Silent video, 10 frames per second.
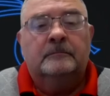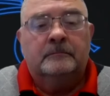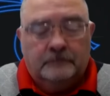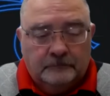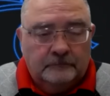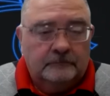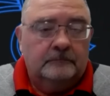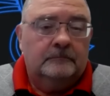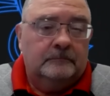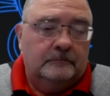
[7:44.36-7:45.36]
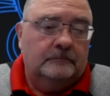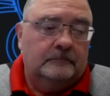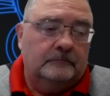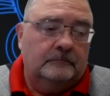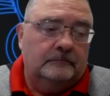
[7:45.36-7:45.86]

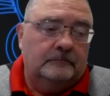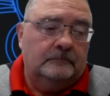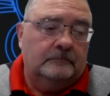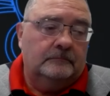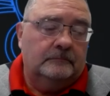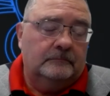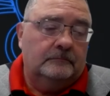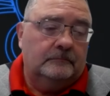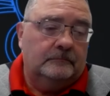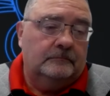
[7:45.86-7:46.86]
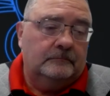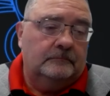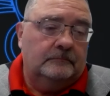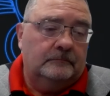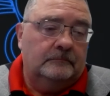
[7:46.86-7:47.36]

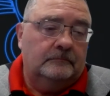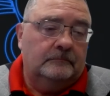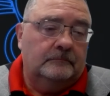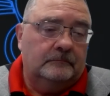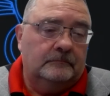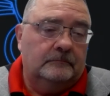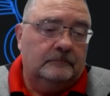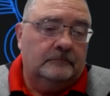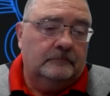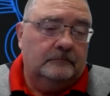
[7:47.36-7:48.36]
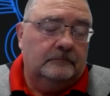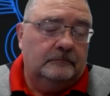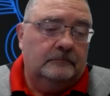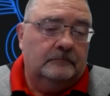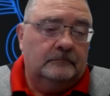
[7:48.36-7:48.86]

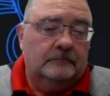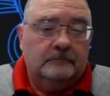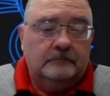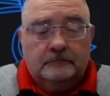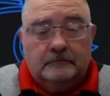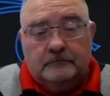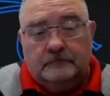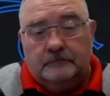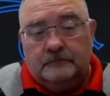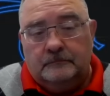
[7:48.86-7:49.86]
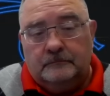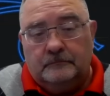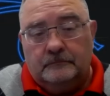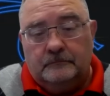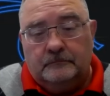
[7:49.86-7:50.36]

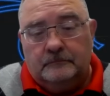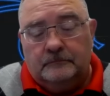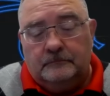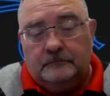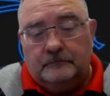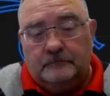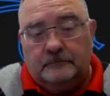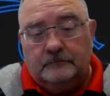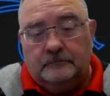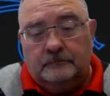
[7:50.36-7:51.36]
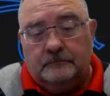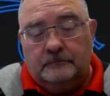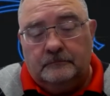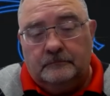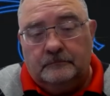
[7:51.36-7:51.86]

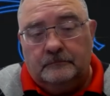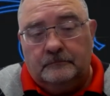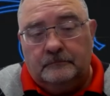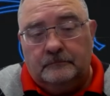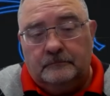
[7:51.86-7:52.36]
(not speaking)